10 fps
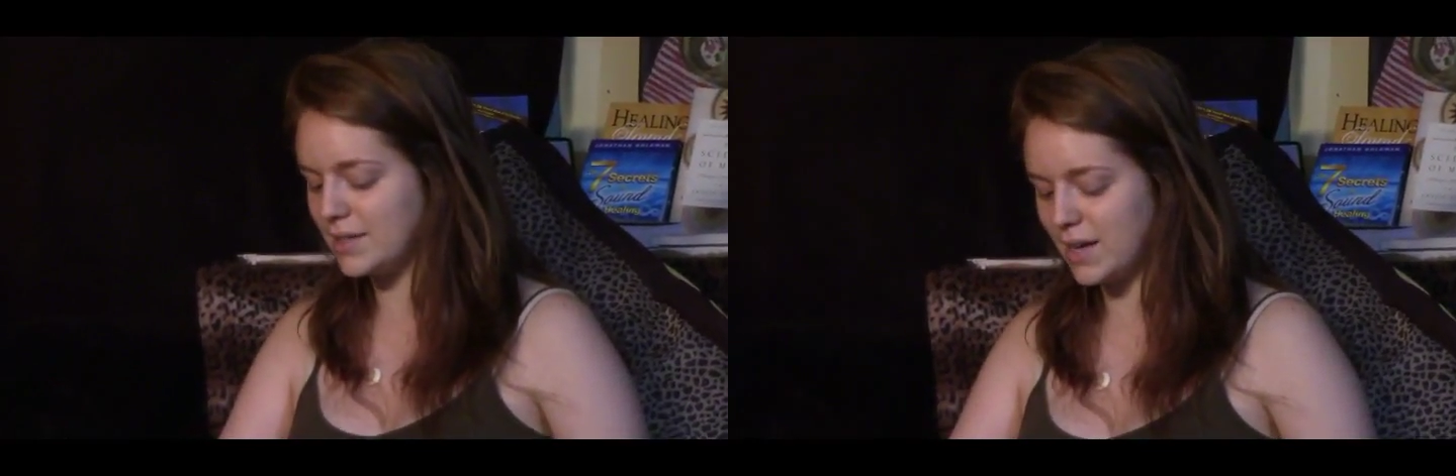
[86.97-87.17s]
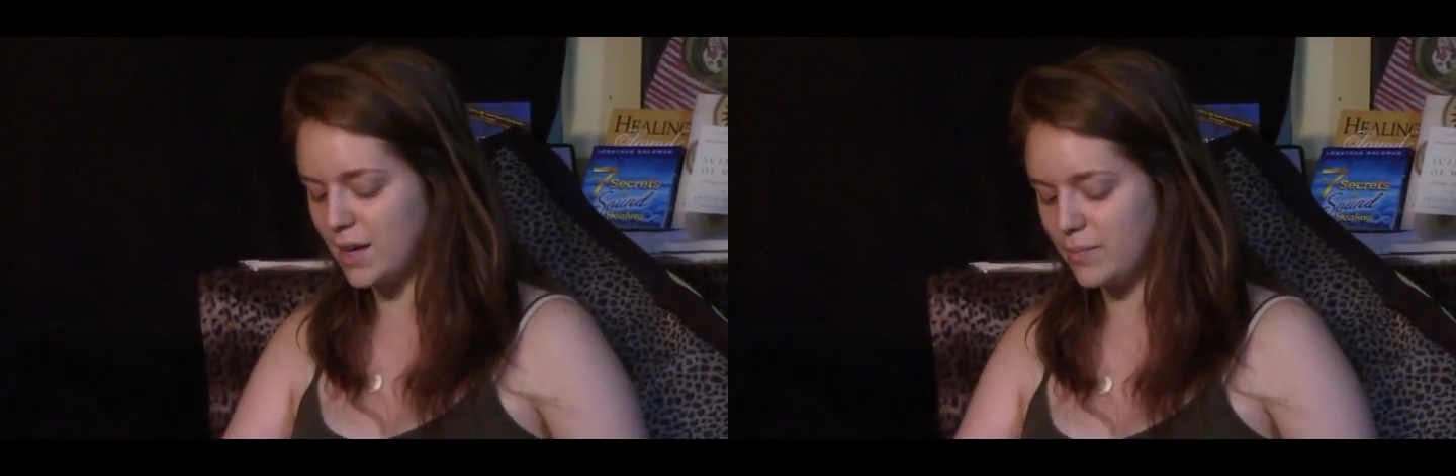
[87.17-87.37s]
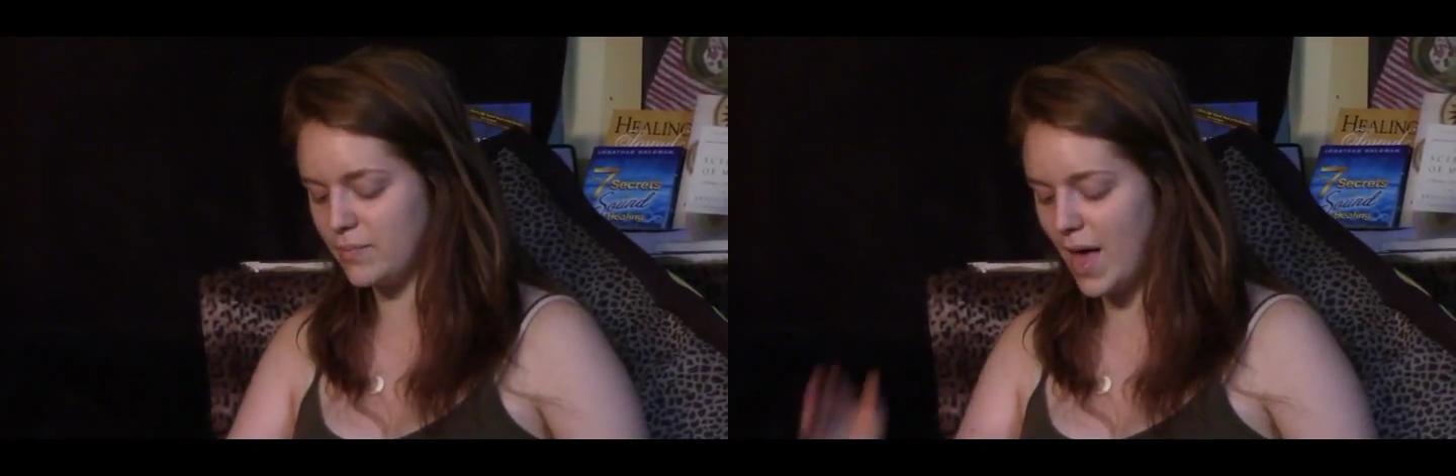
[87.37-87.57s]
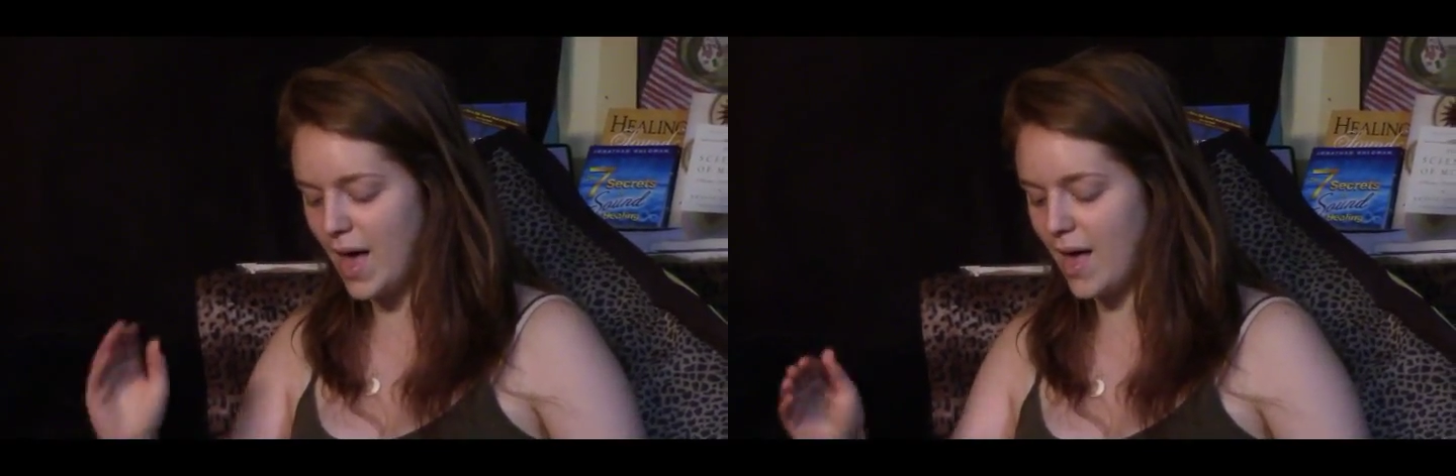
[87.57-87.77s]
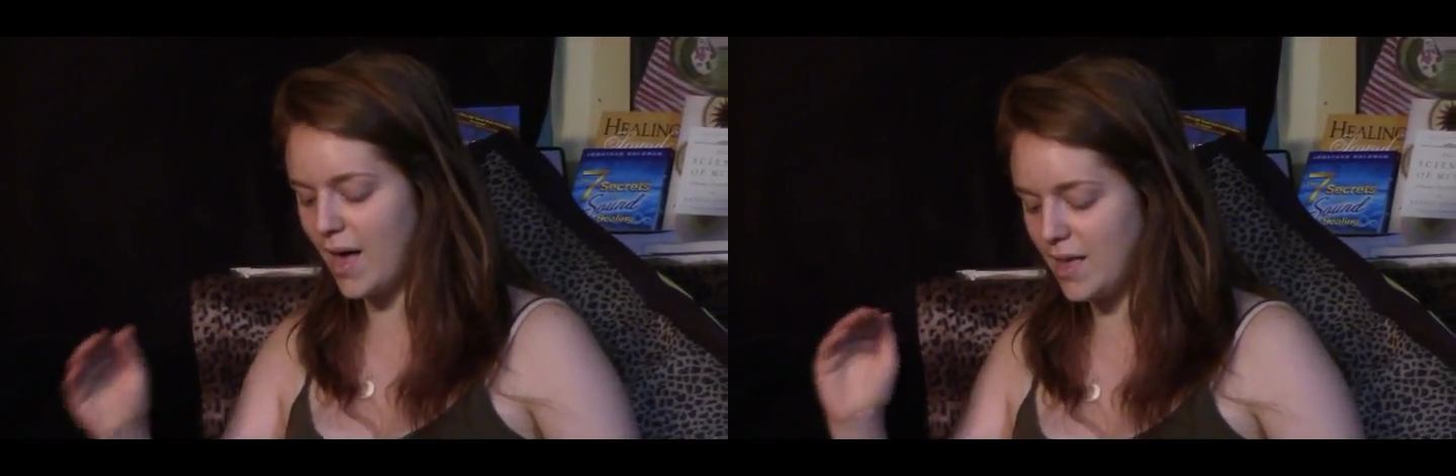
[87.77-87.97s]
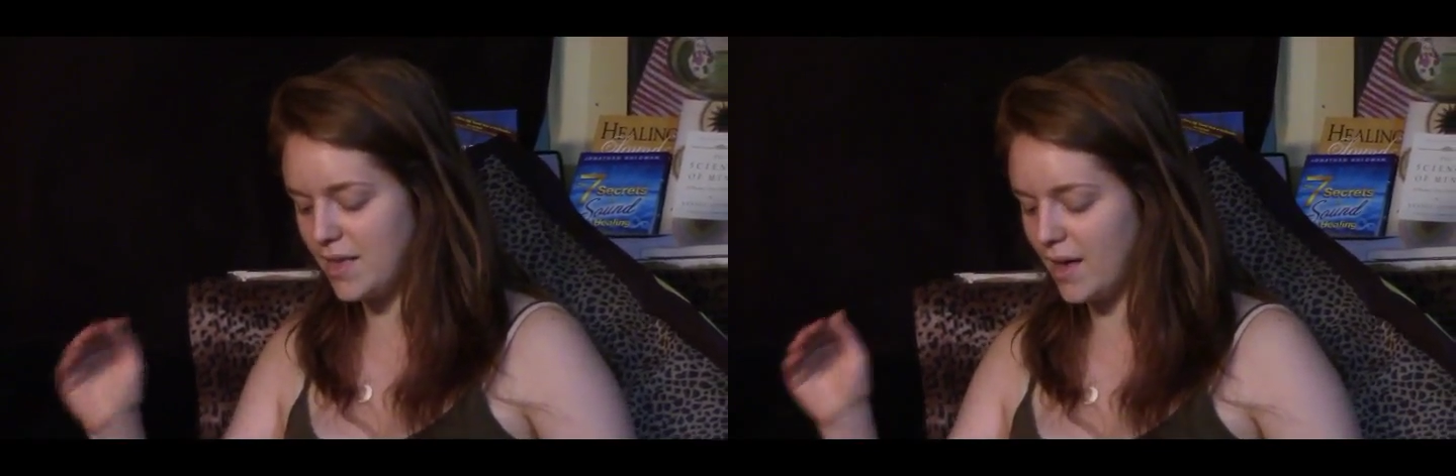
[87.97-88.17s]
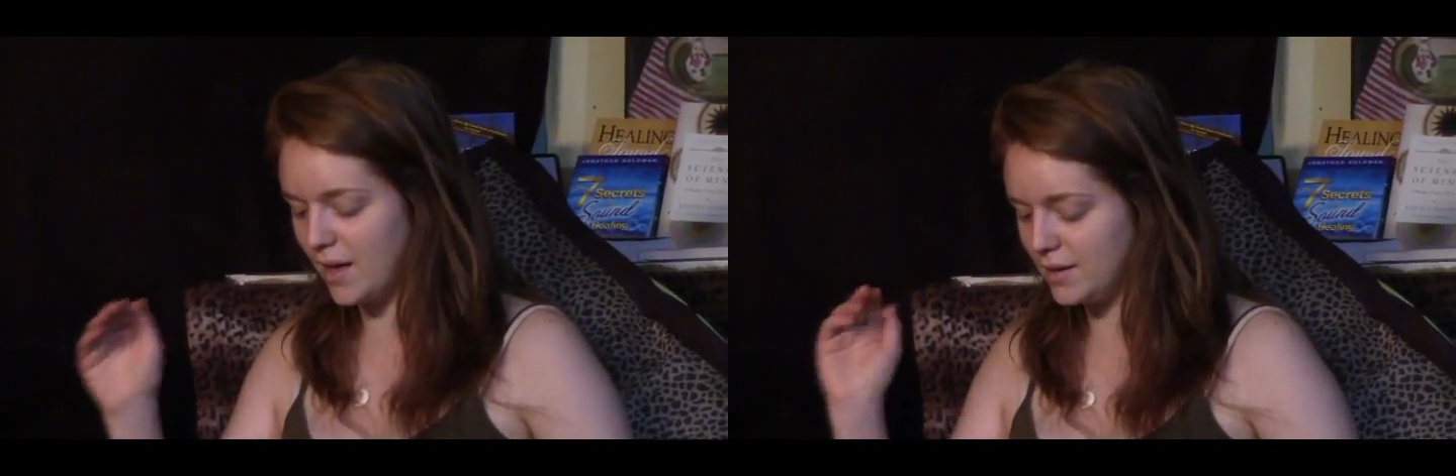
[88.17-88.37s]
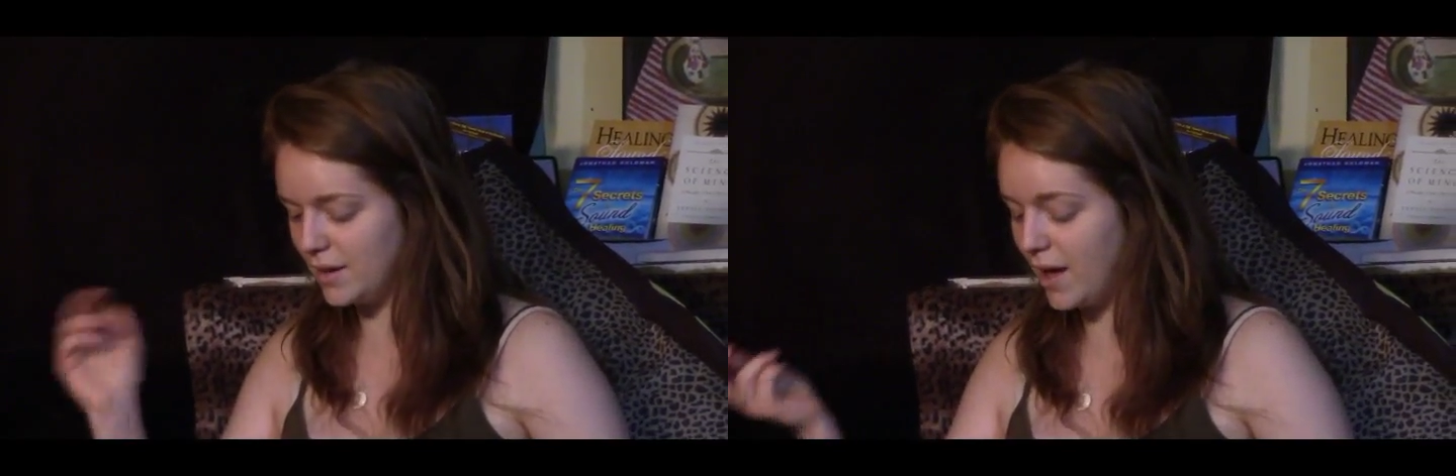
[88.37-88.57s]

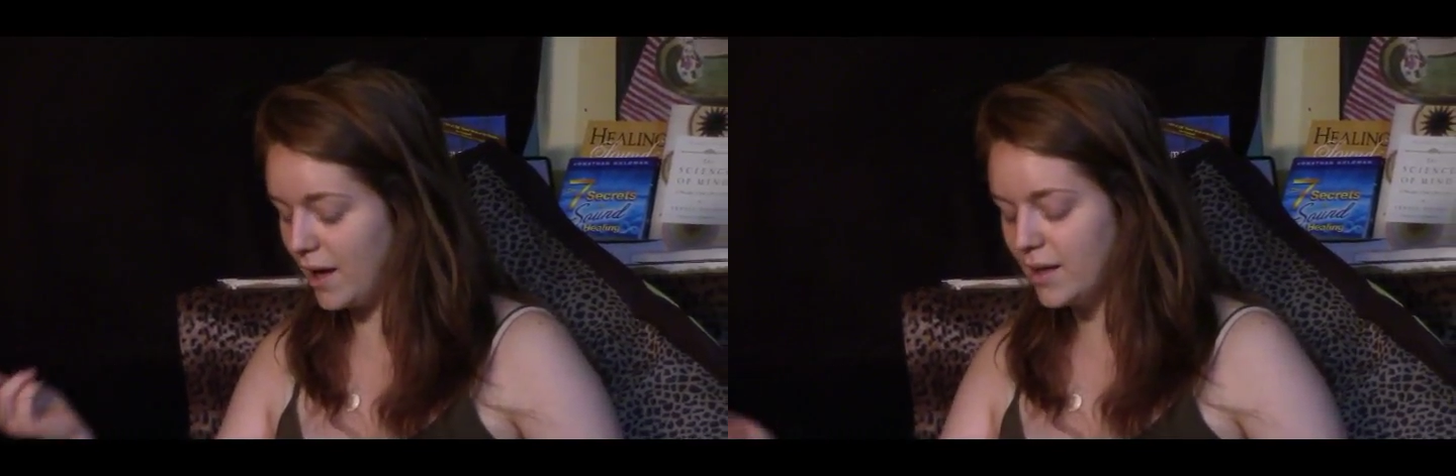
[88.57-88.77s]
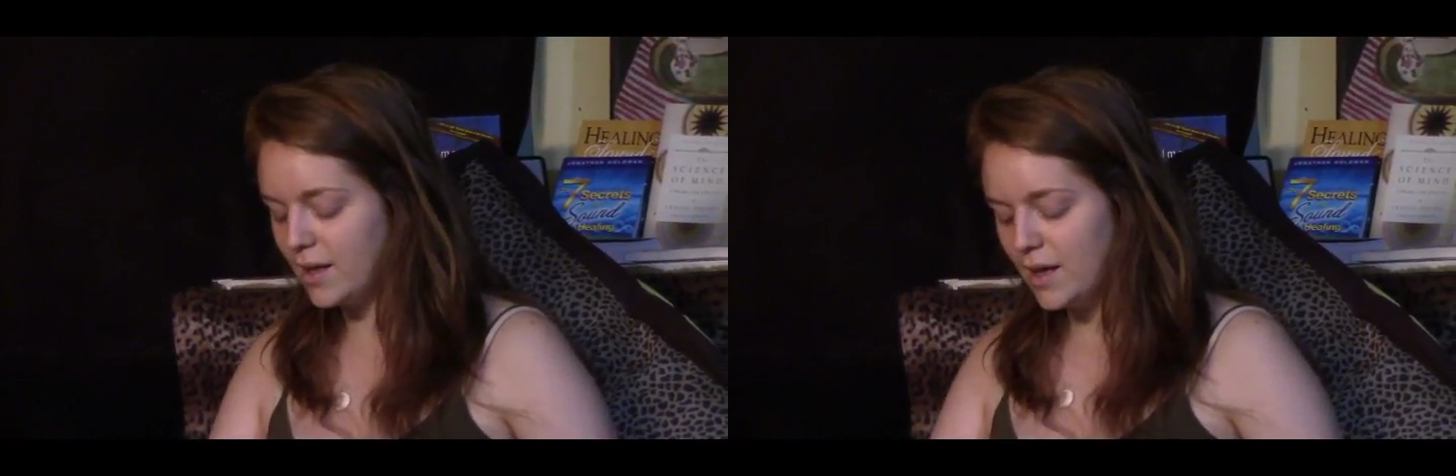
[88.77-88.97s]
Ayana,